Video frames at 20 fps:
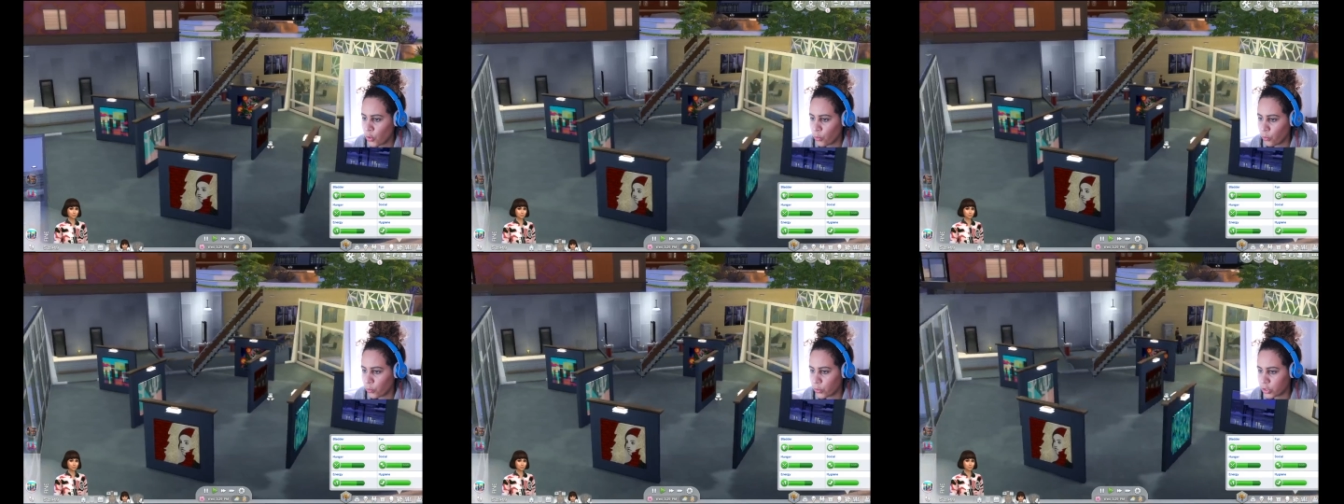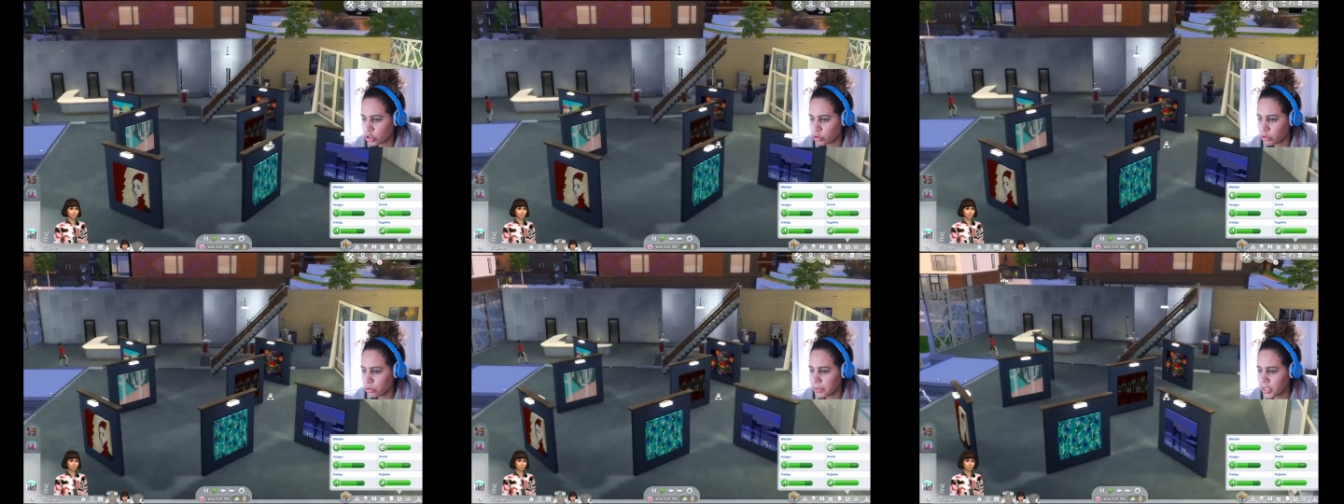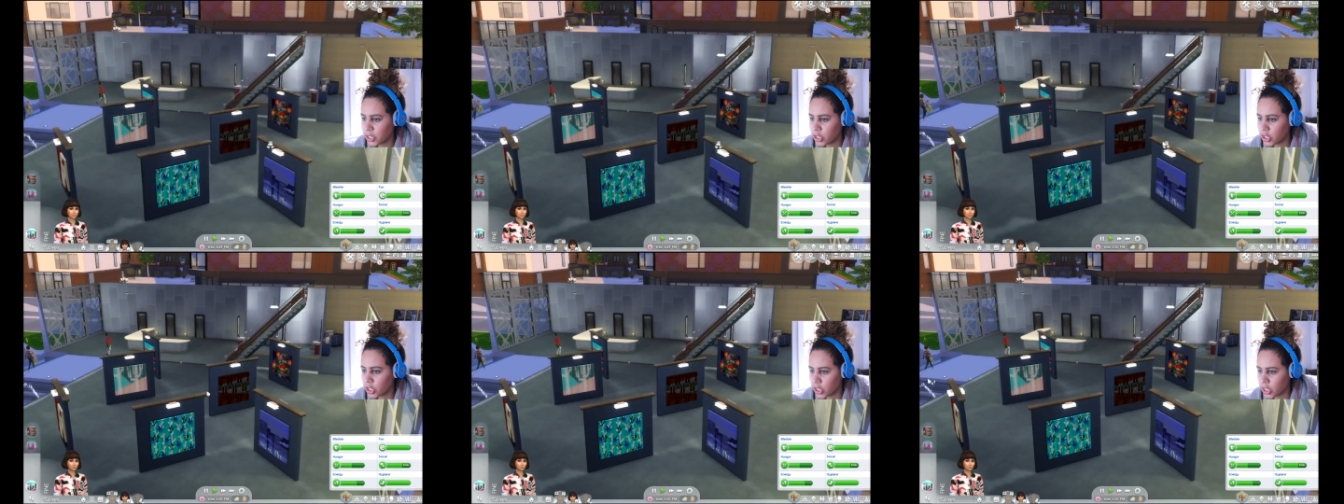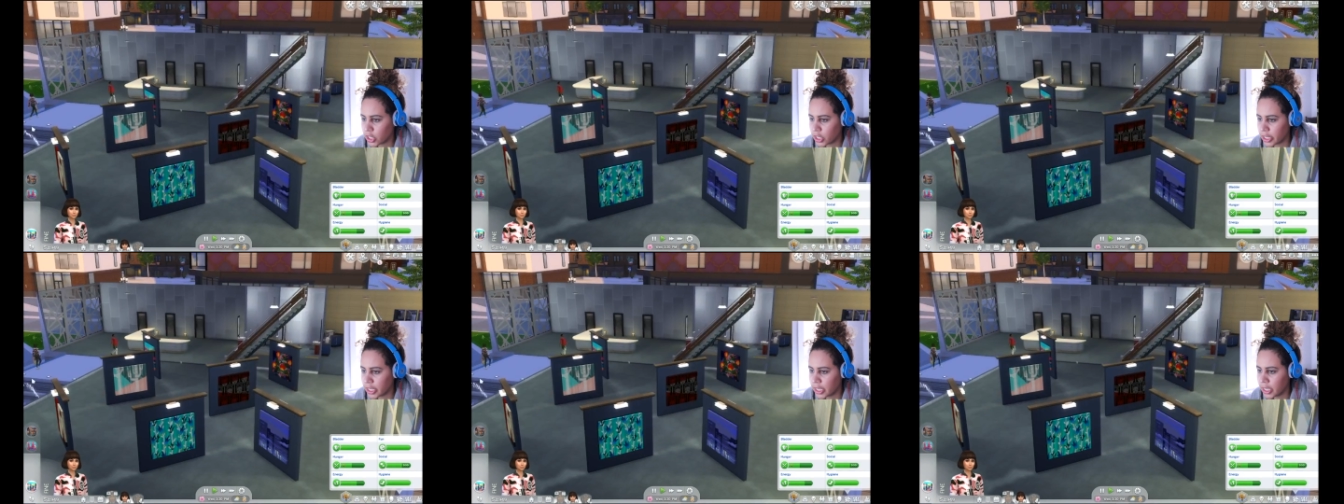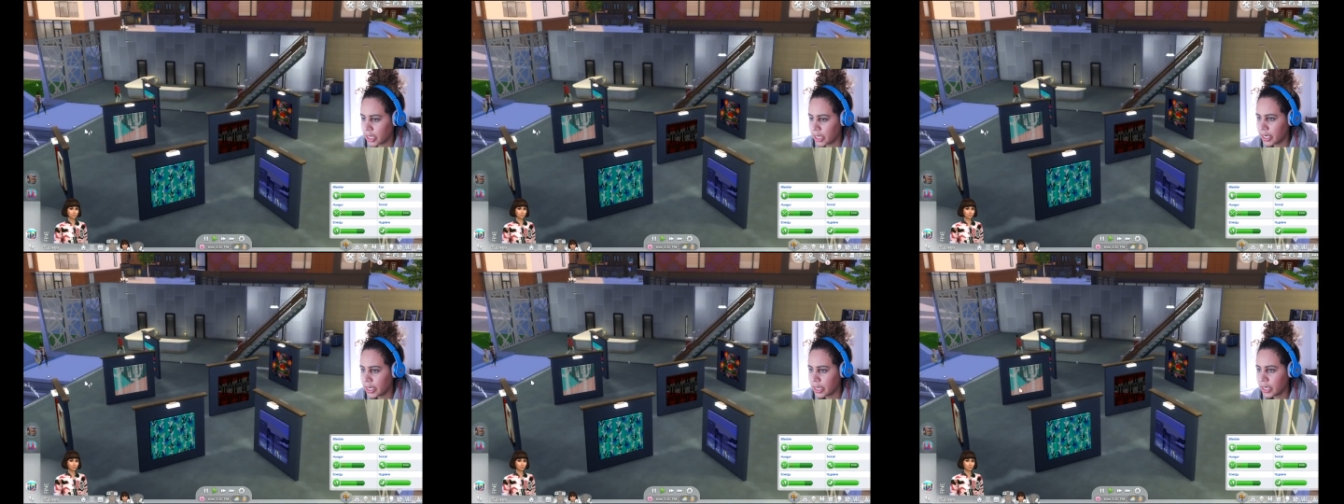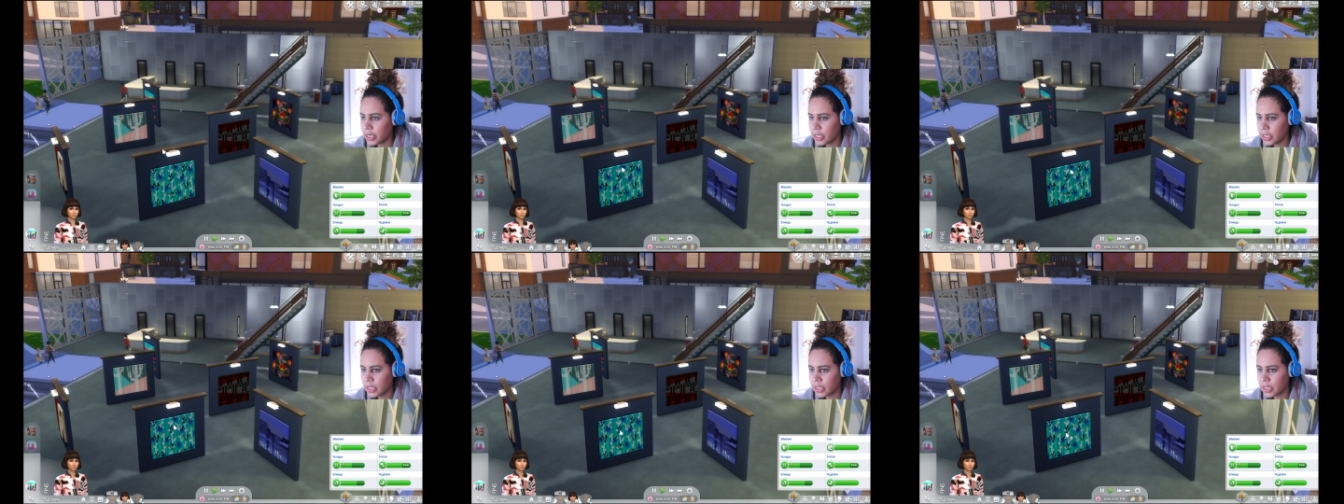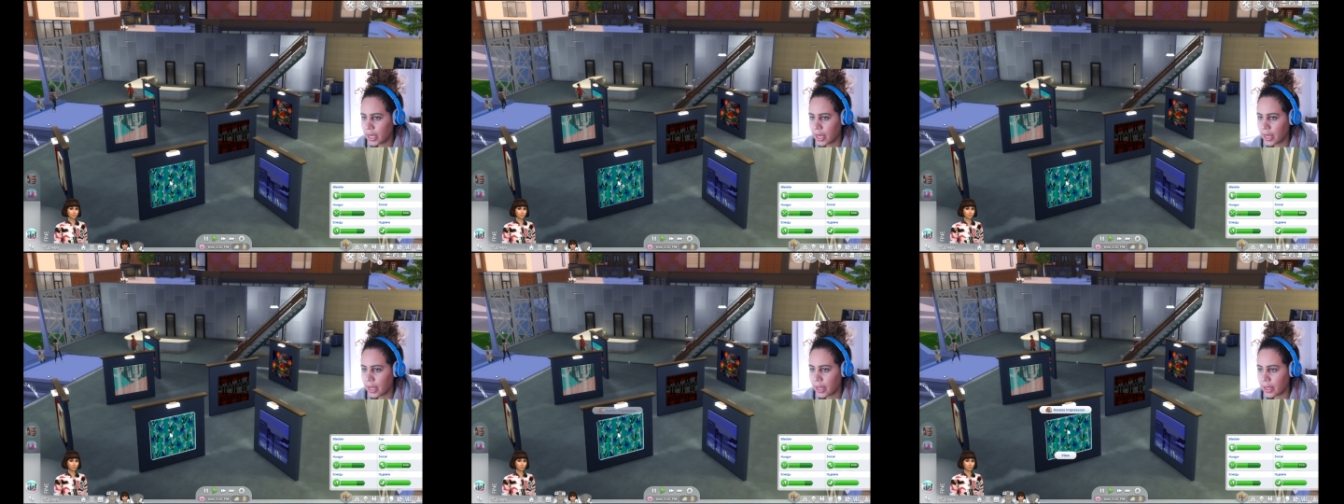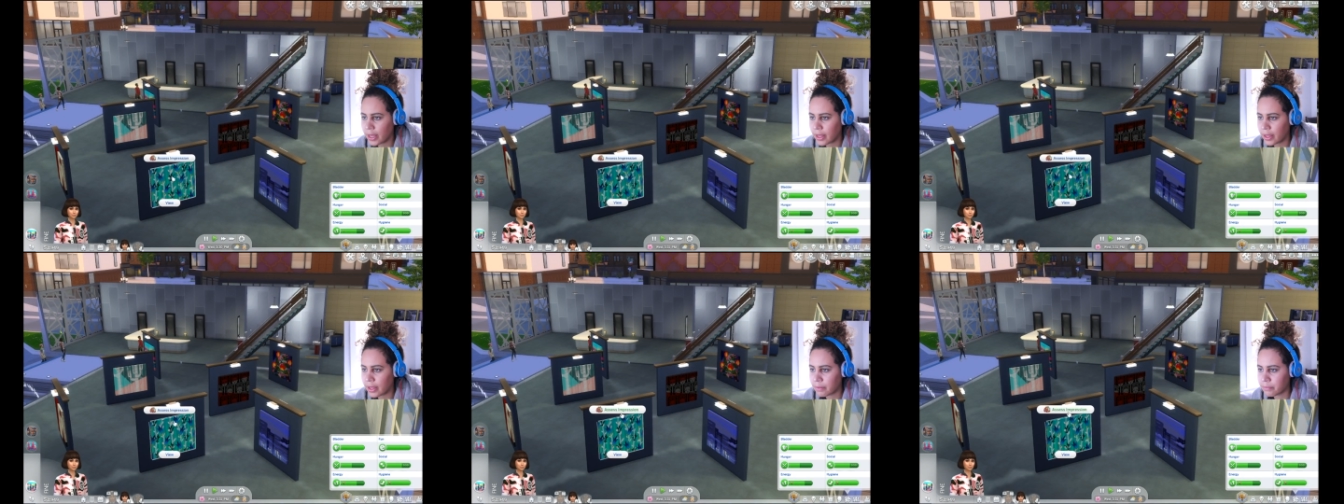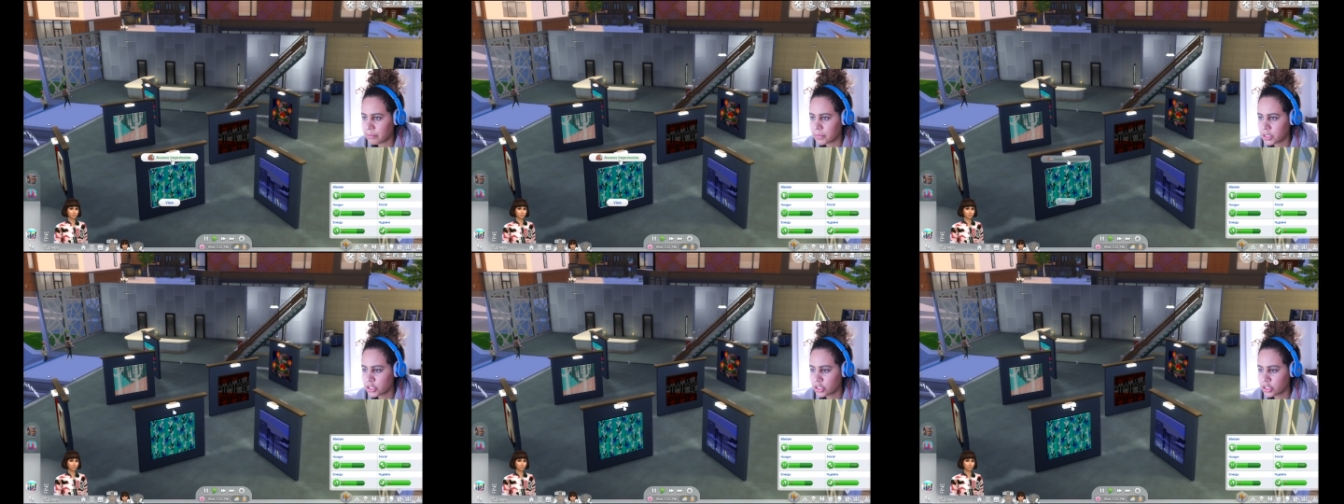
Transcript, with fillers: which will be good. Um,